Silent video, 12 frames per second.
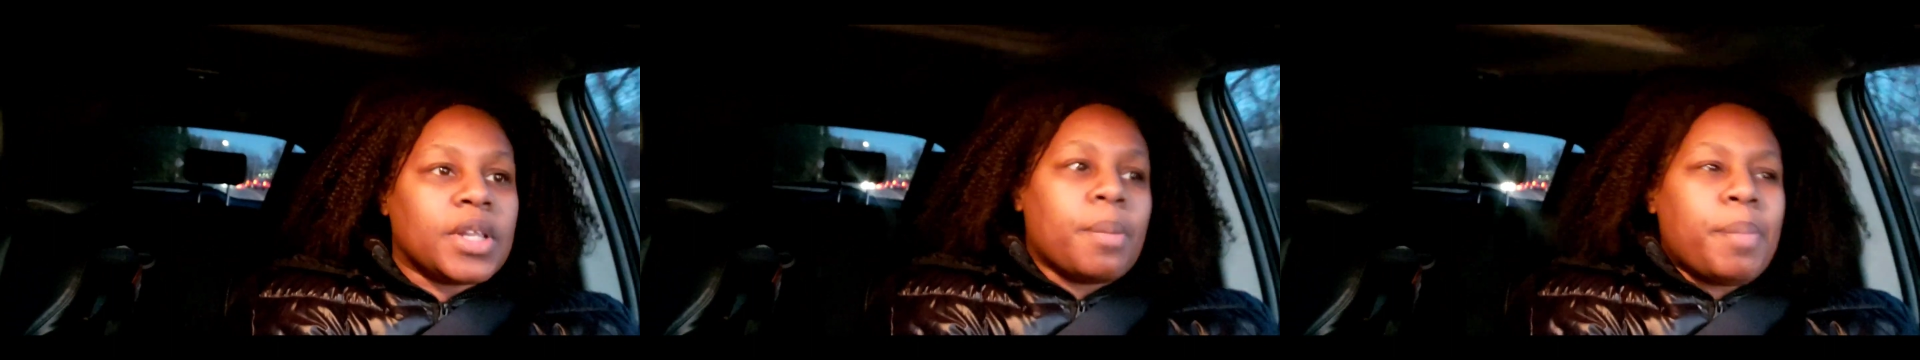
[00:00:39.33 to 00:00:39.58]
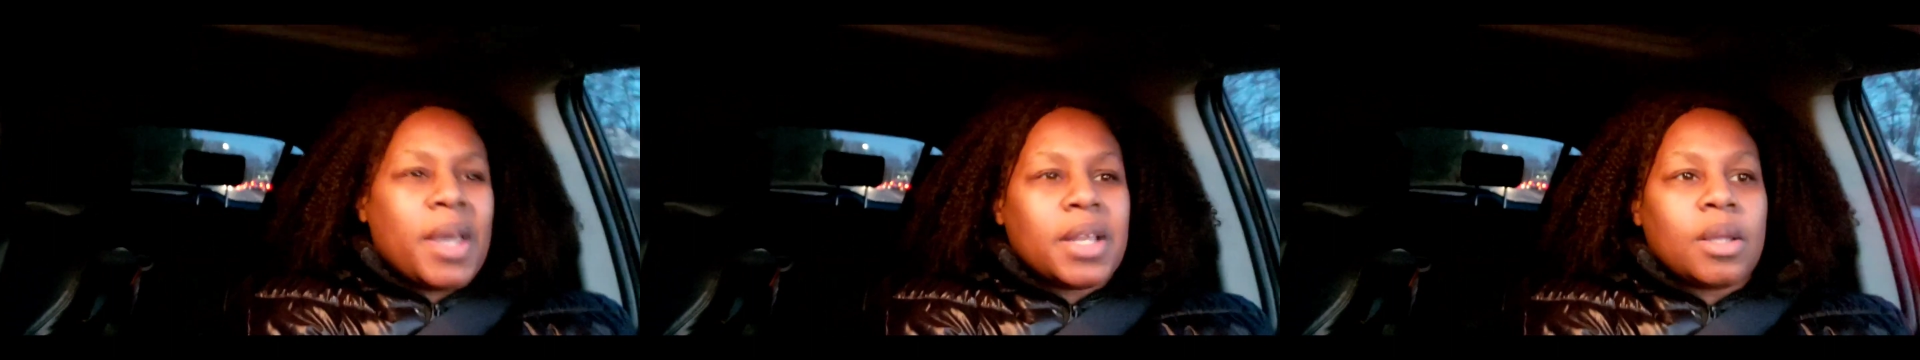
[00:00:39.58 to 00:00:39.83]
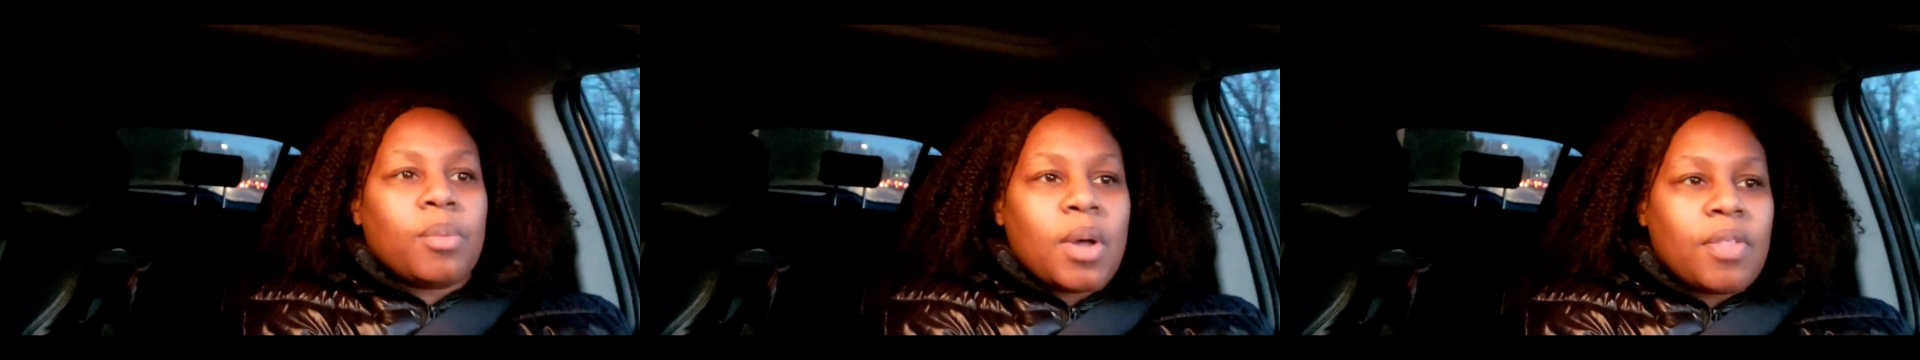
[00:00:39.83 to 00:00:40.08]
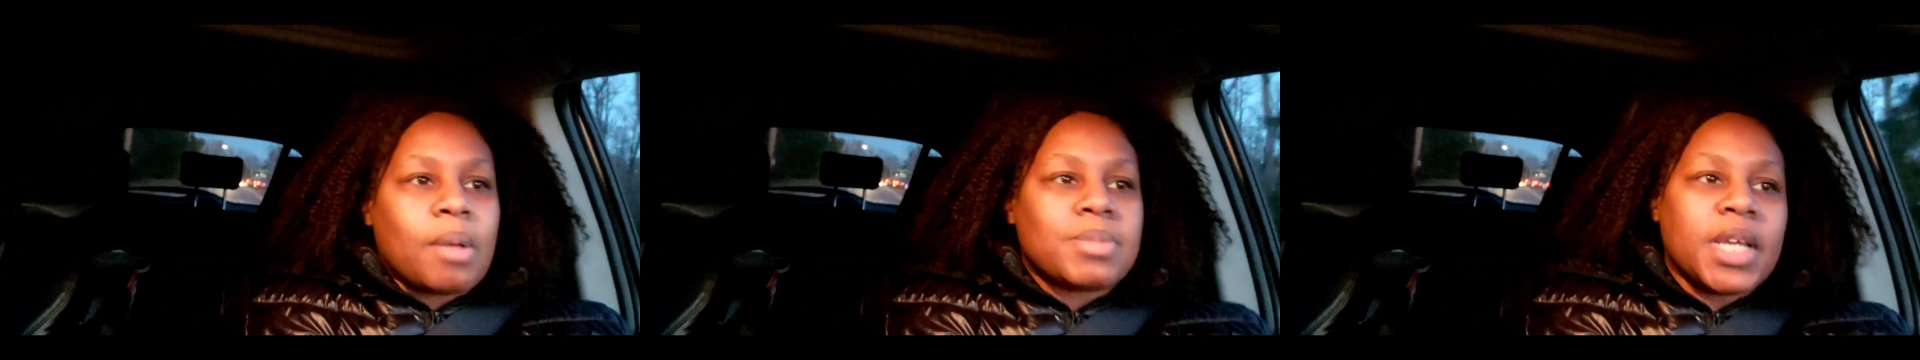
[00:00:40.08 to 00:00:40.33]
It depending
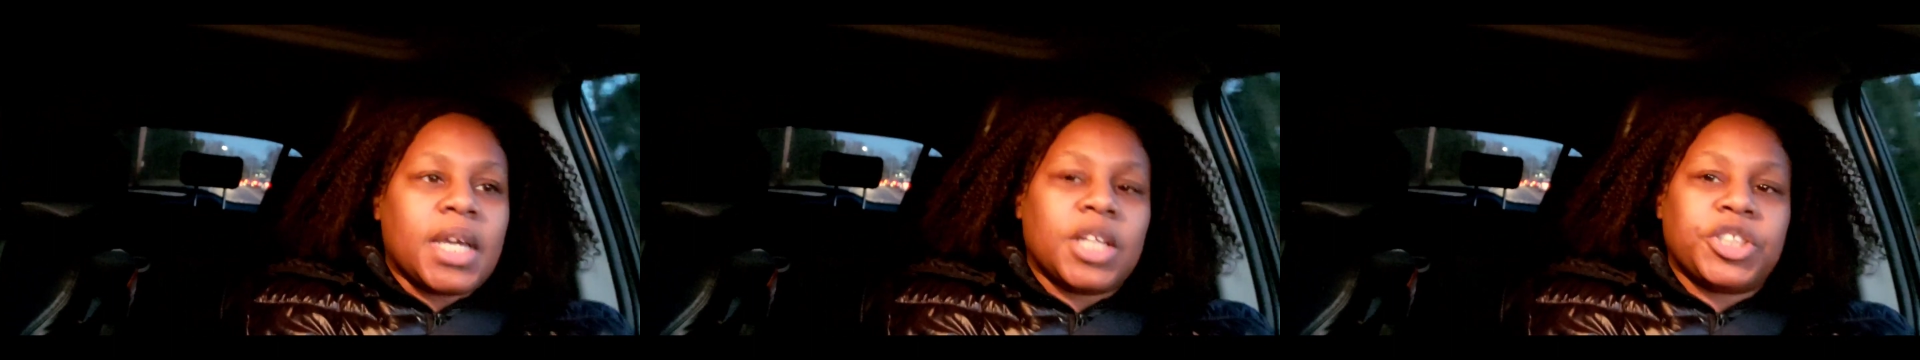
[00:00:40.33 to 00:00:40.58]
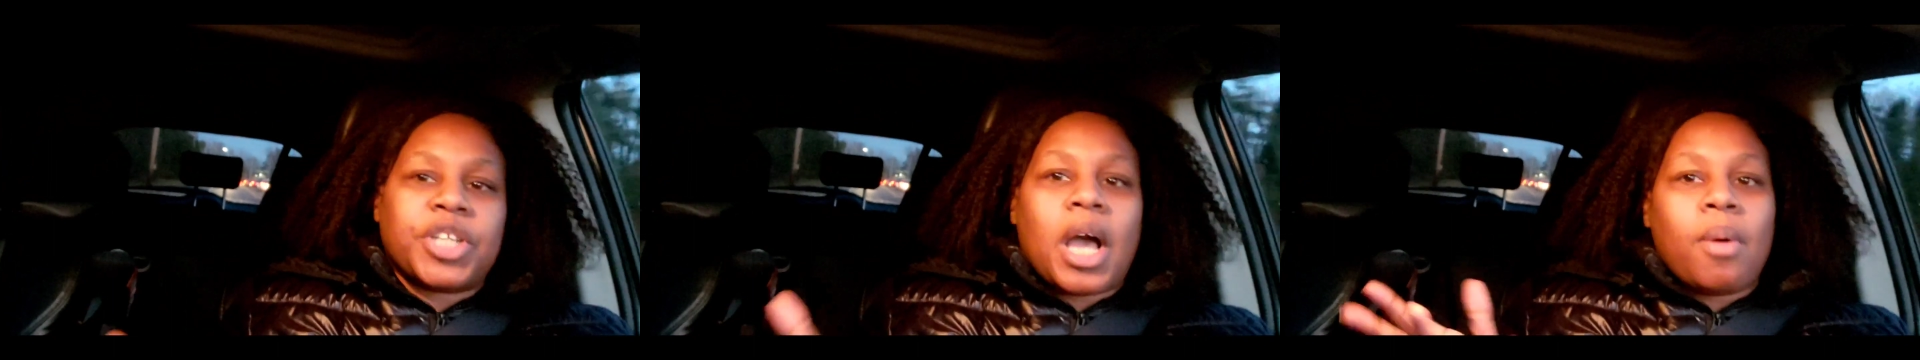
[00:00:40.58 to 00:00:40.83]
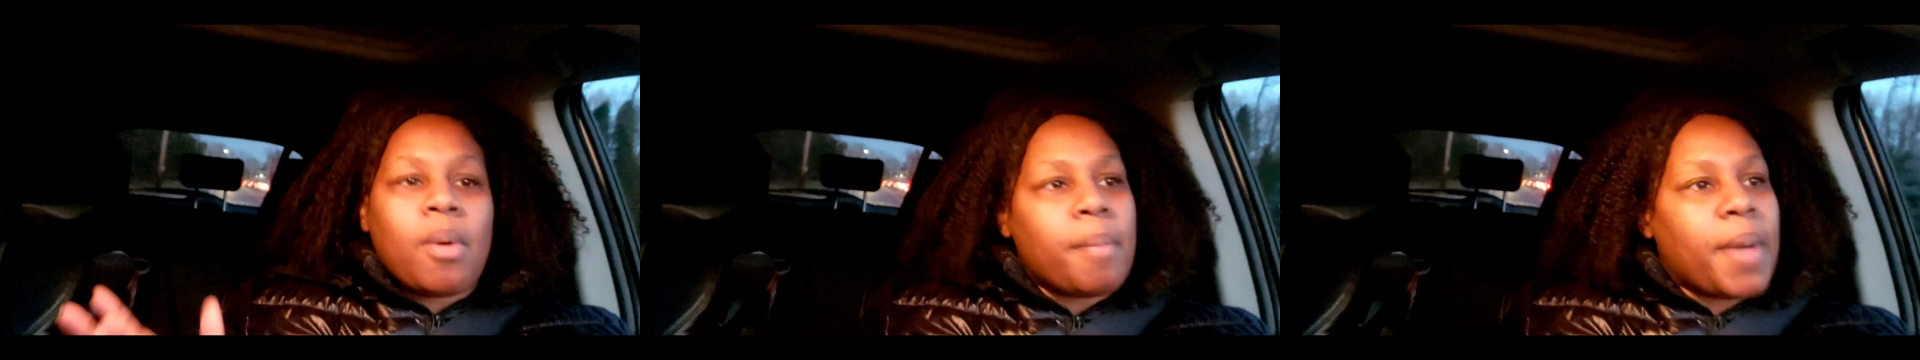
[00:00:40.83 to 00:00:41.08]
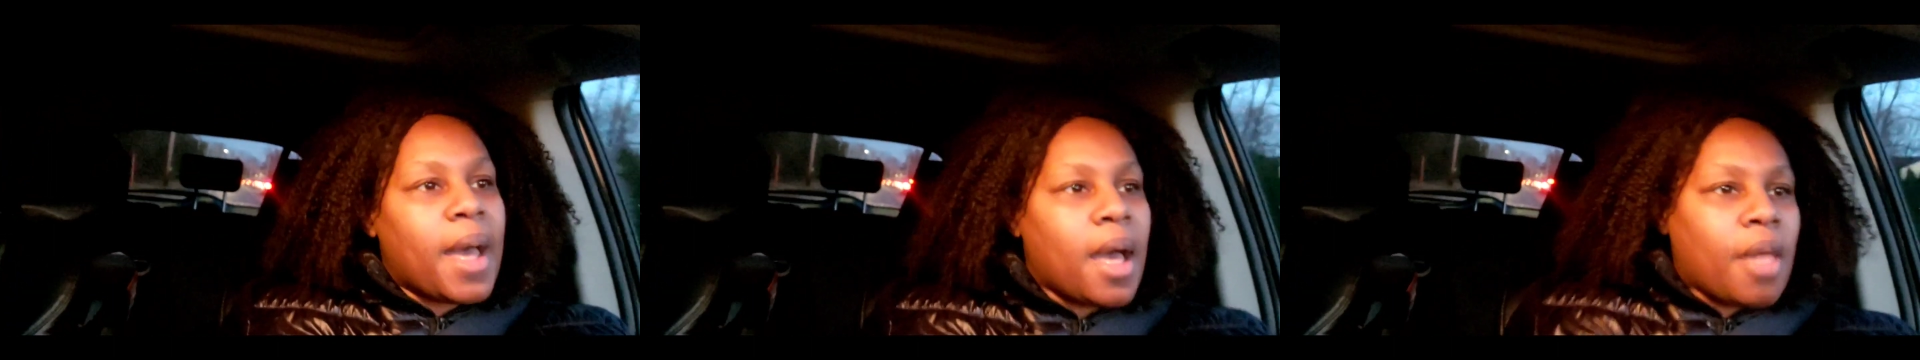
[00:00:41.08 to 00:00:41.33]
whether I'm taking a shower,
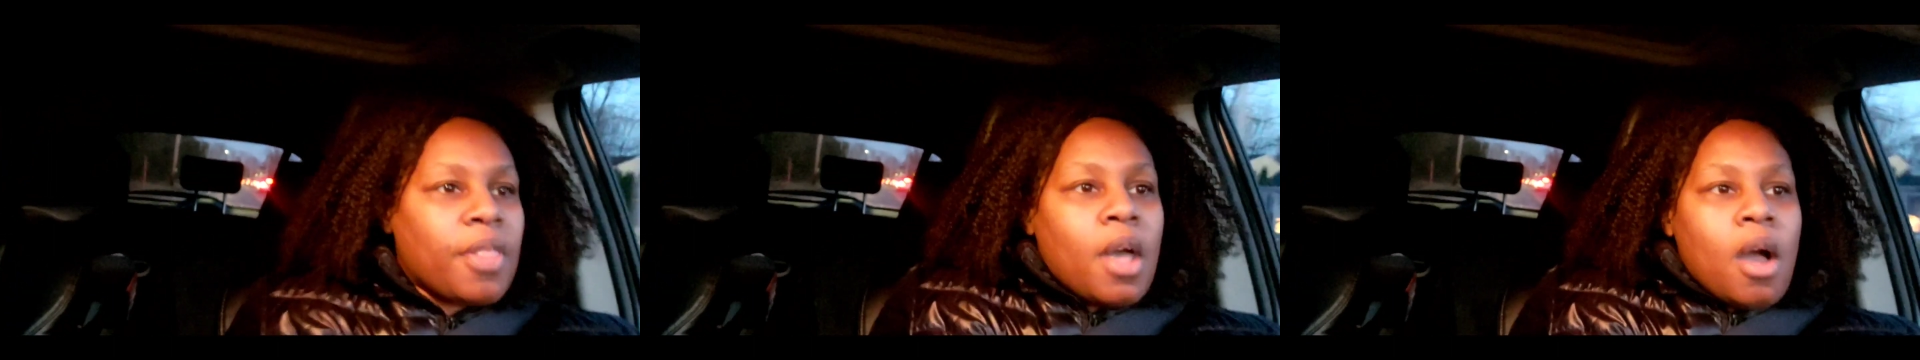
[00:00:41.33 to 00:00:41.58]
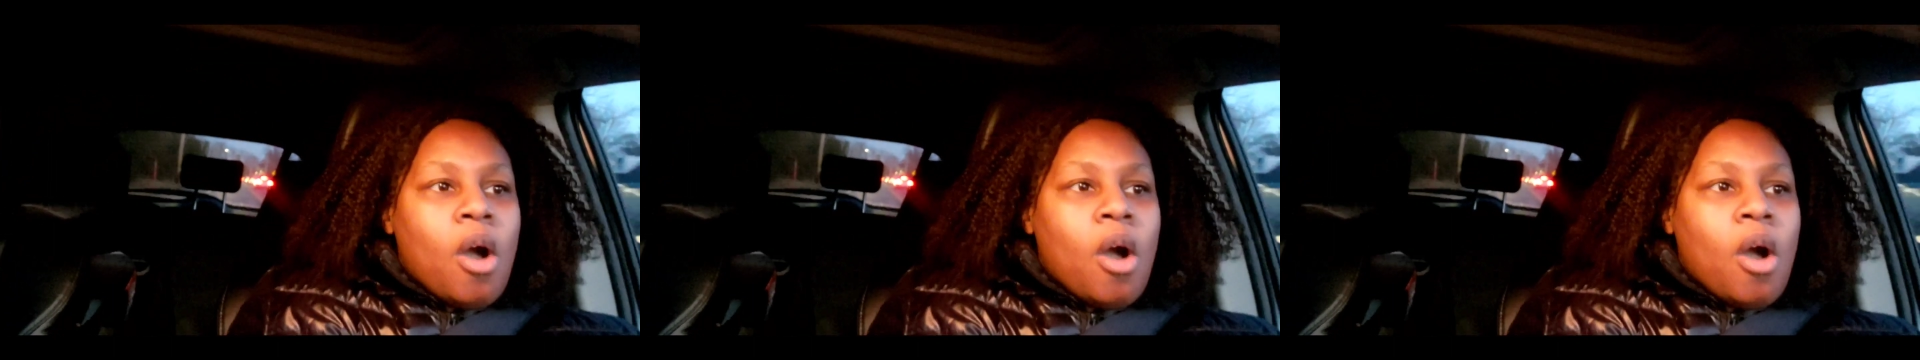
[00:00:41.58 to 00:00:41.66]
bath,